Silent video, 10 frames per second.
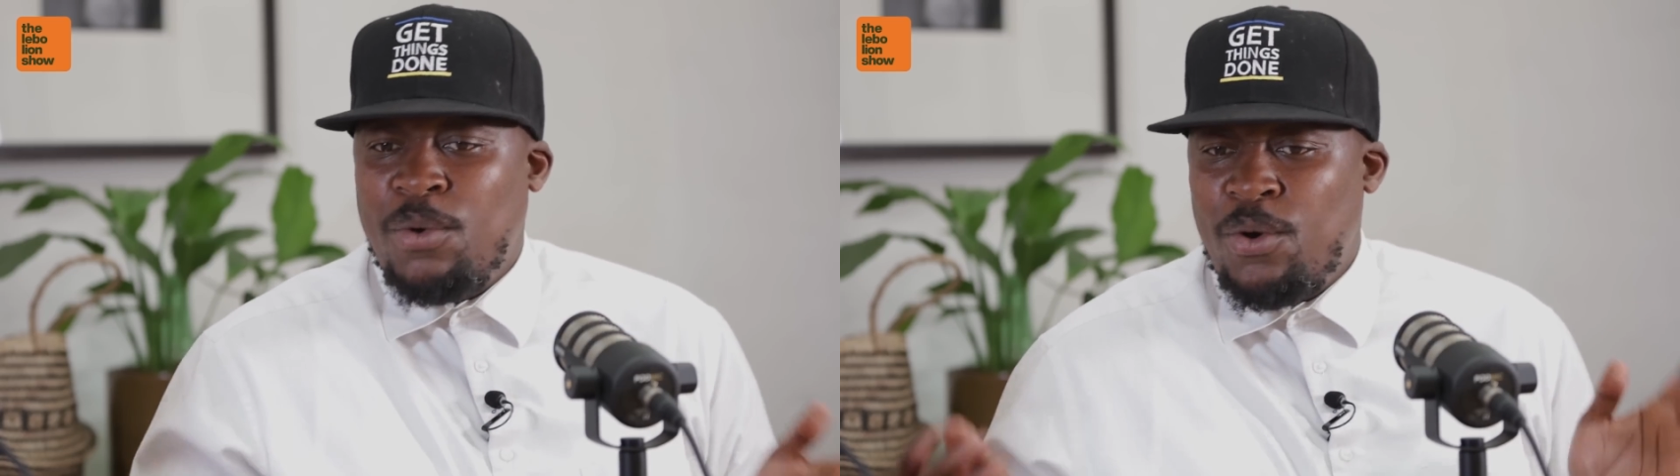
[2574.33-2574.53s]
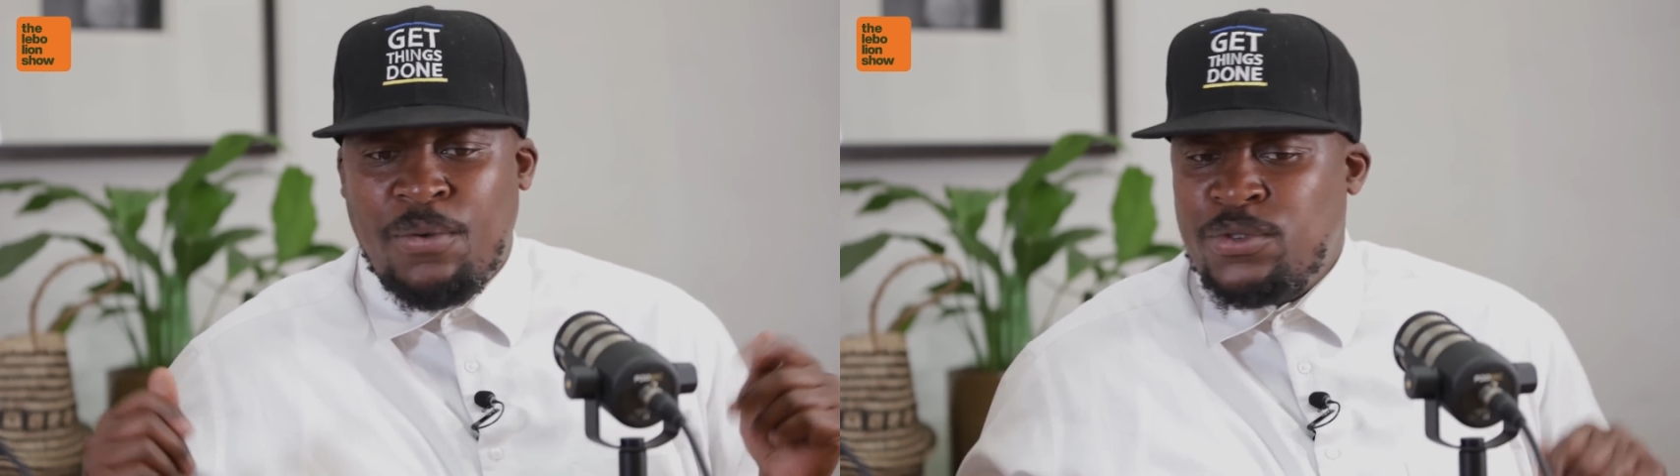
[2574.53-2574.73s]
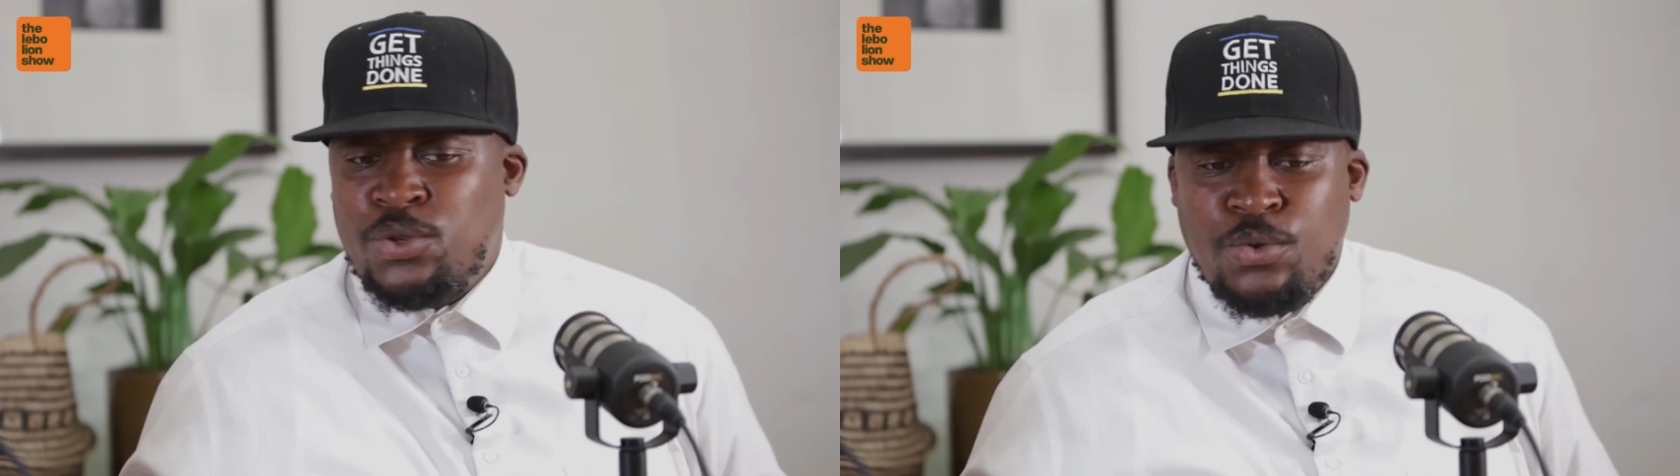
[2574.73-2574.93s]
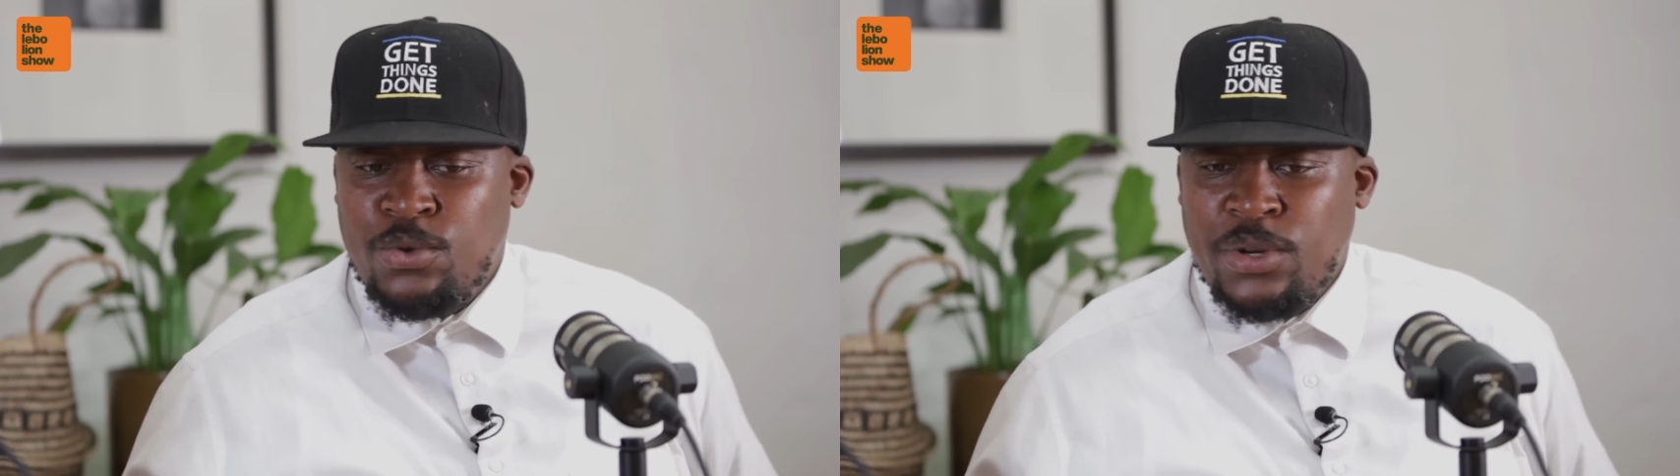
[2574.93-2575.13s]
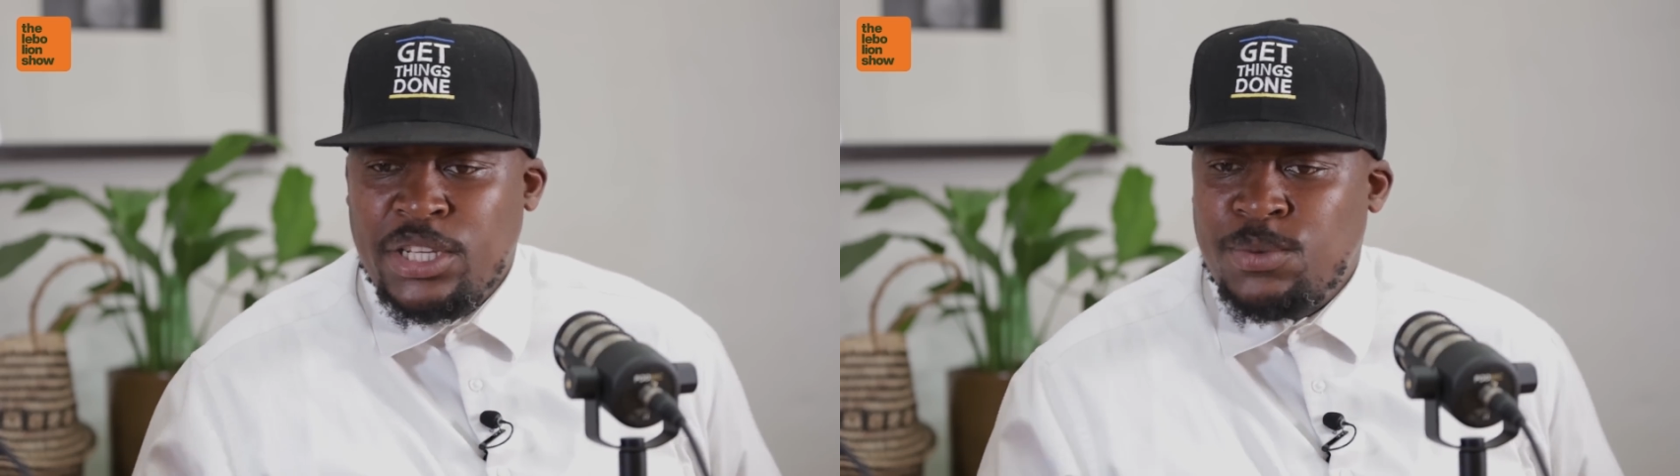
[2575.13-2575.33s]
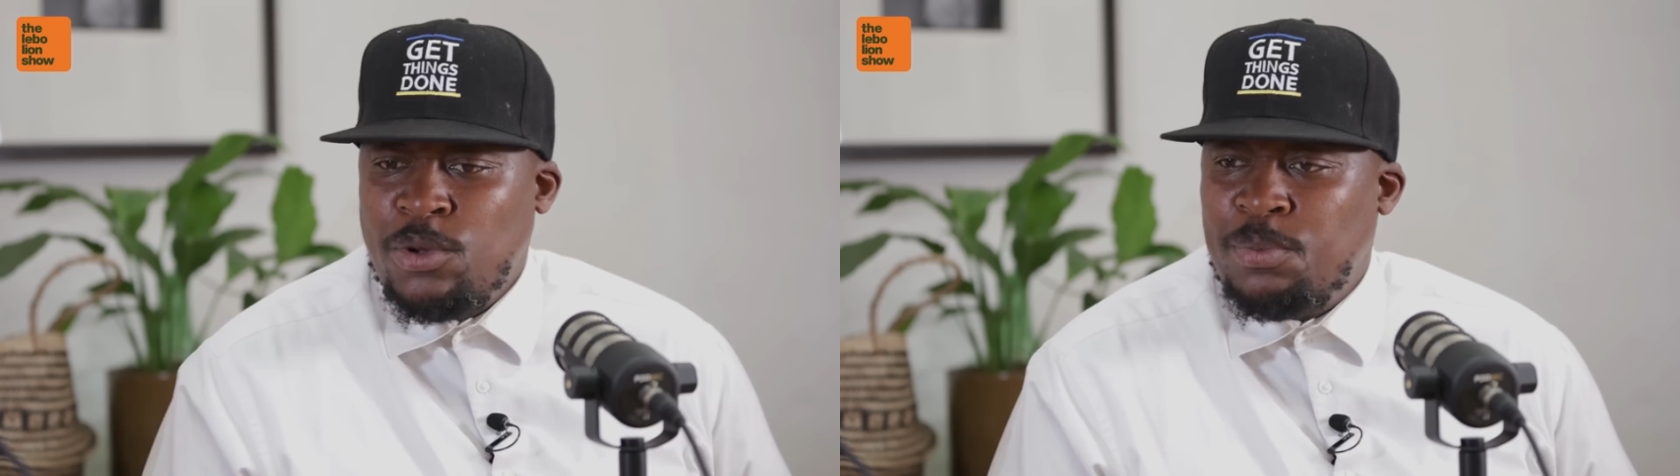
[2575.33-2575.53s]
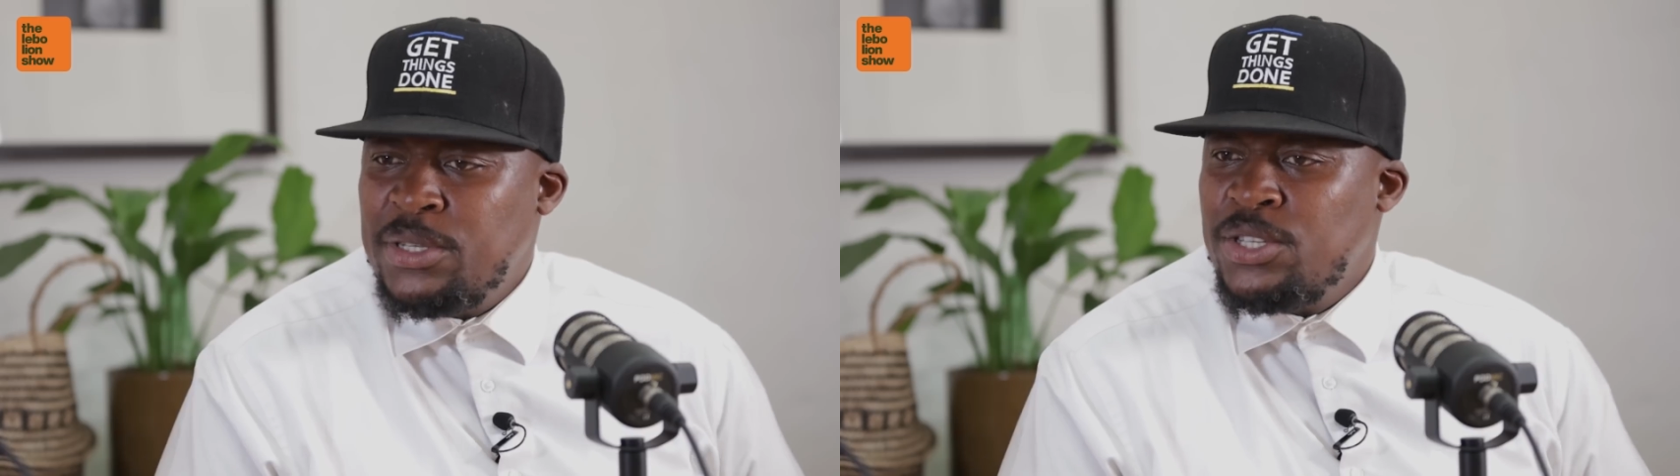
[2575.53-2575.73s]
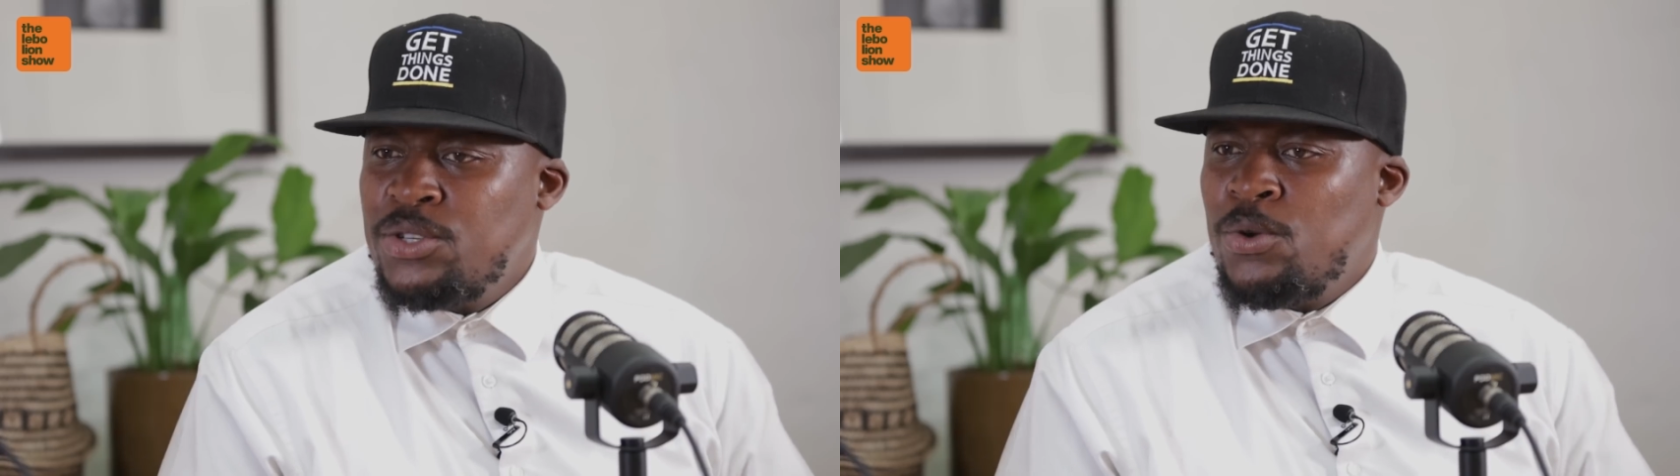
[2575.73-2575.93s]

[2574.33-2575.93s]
off to a small business